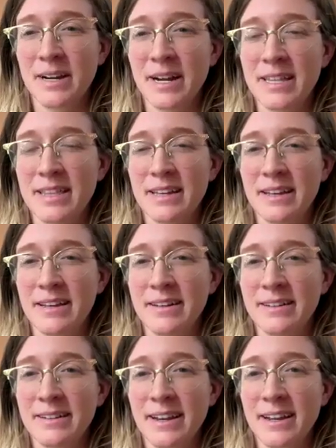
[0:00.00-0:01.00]
right?
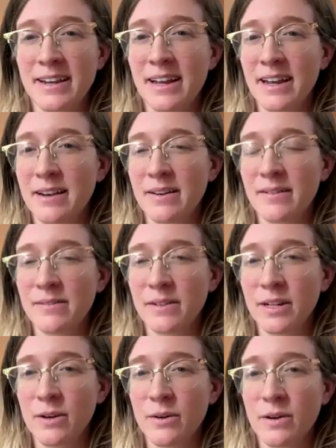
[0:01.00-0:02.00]
A
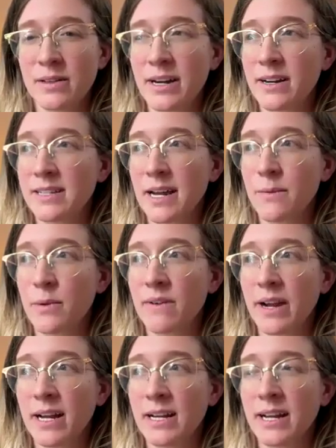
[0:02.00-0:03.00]
lot of time we
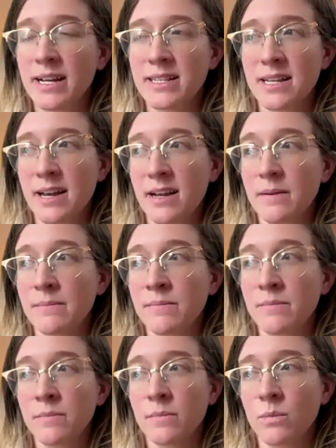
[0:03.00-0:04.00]
recognize that
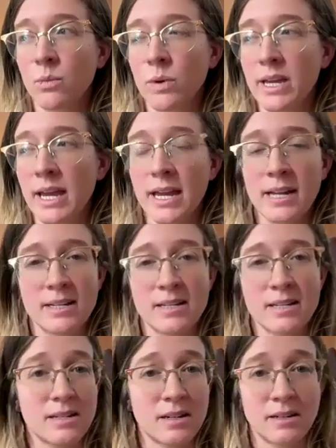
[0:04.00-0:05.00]
we can't
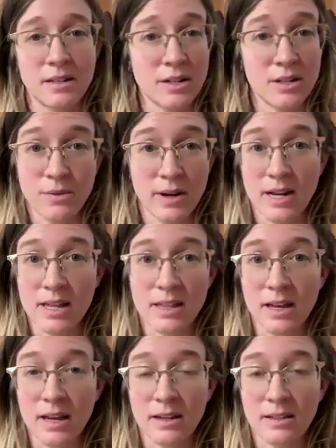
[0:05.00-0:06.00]
necessarily do
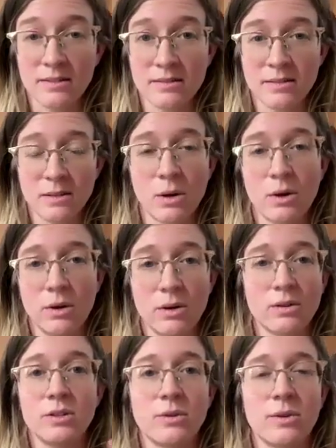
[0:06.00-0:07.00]
anything, quote
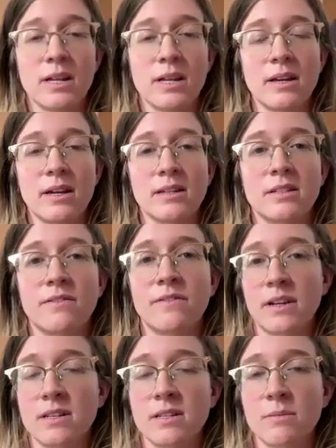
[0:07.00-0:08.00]
unquote, do anything to
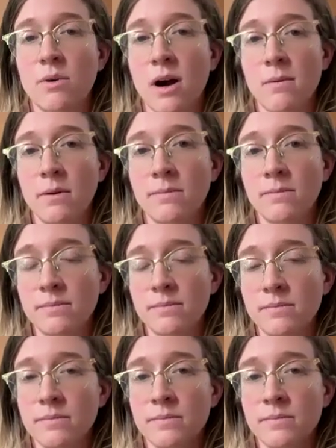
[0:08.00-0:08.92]
fix the problem